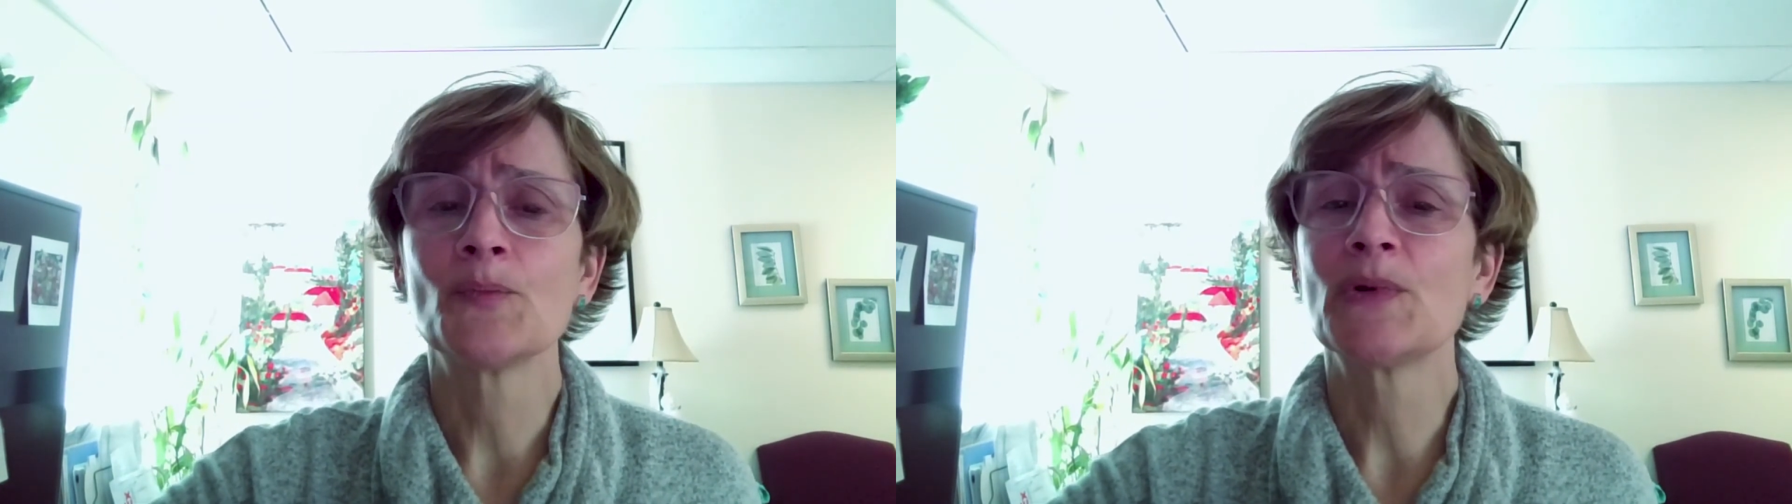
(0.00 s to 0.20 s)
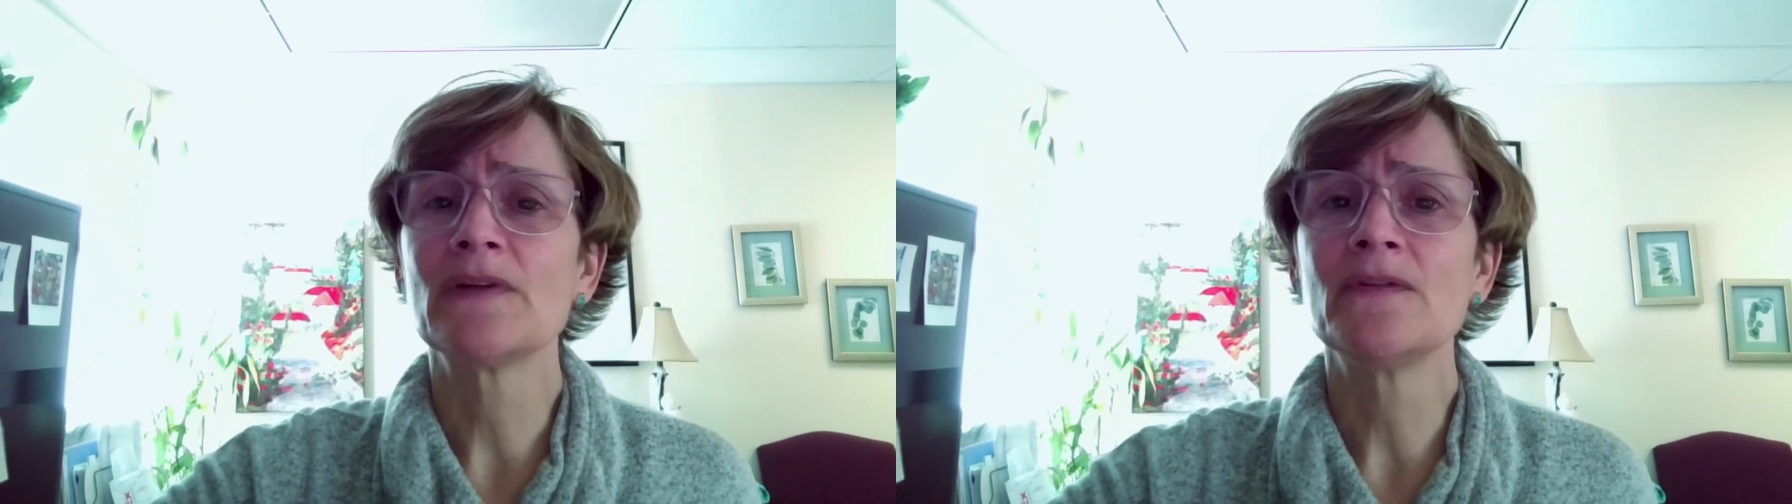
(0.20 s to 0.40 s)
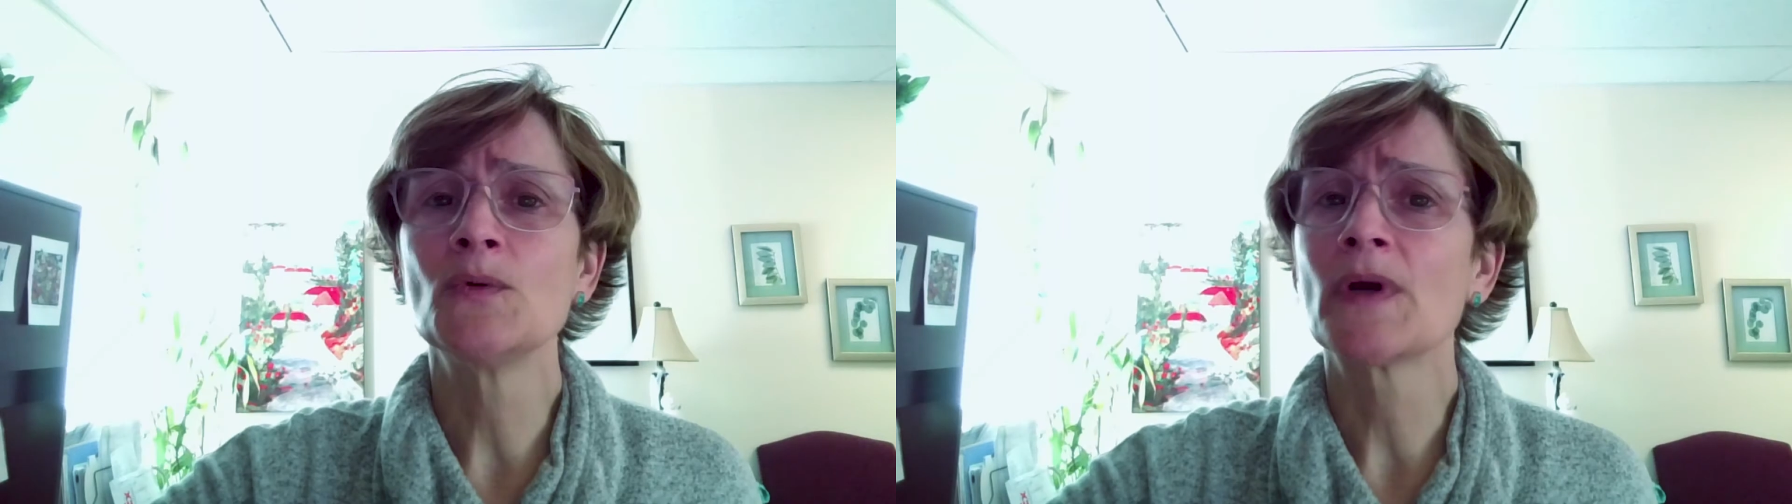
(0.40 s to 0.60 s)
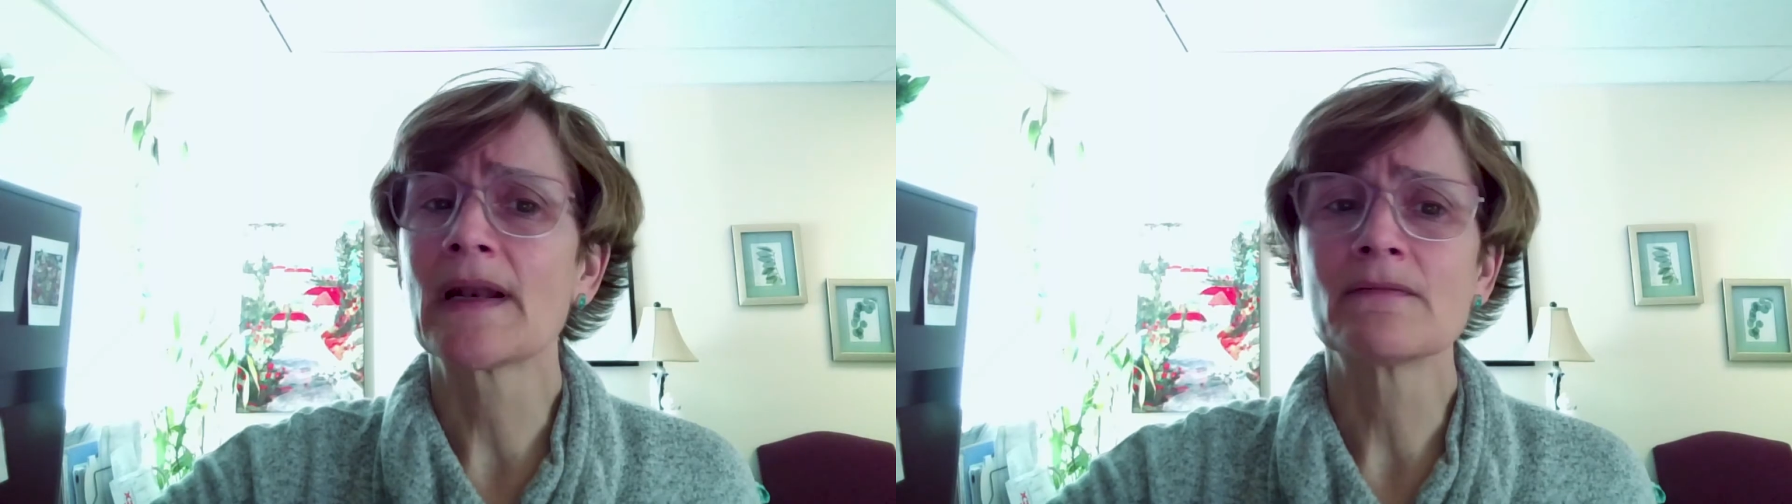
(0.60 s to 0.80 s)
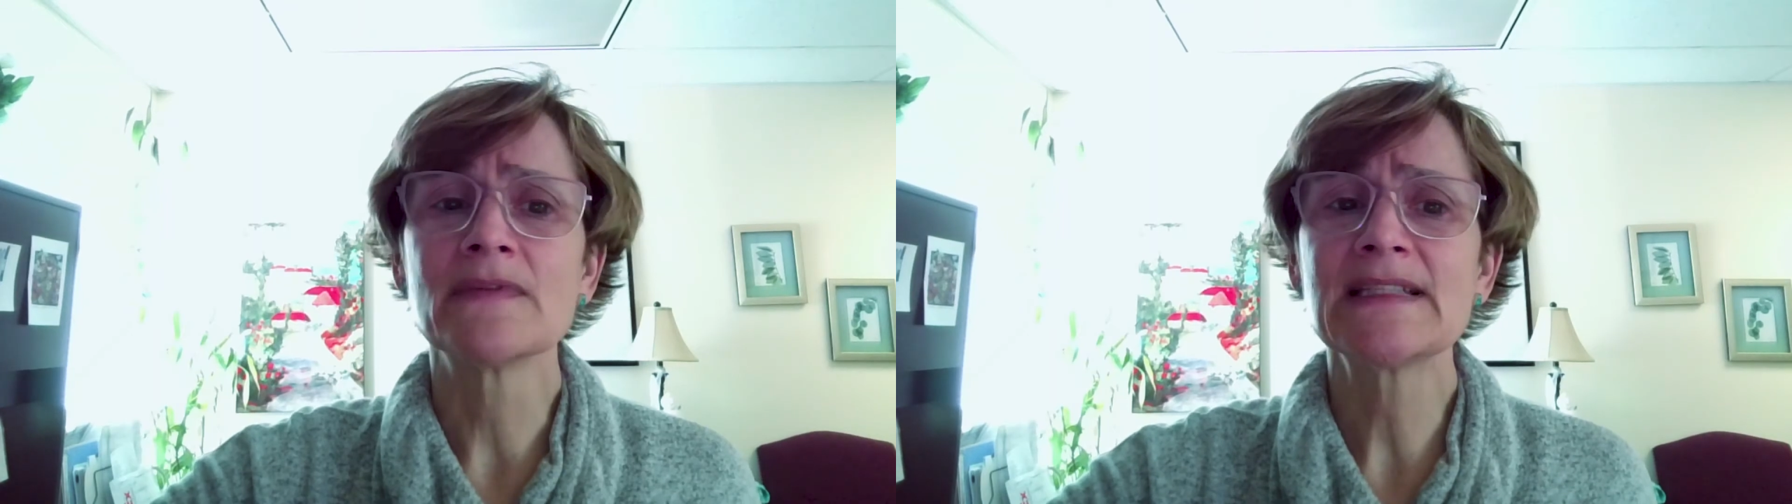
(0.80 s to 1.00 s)
but if you were
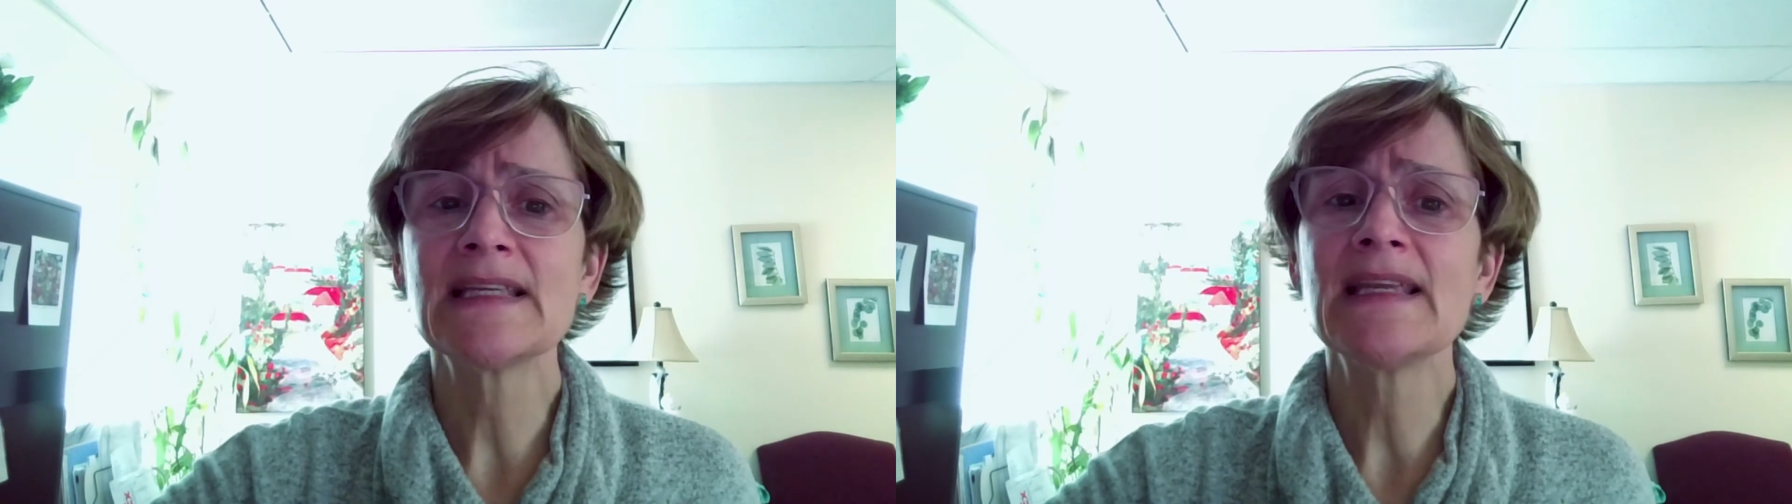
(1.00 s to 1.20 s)
at a risky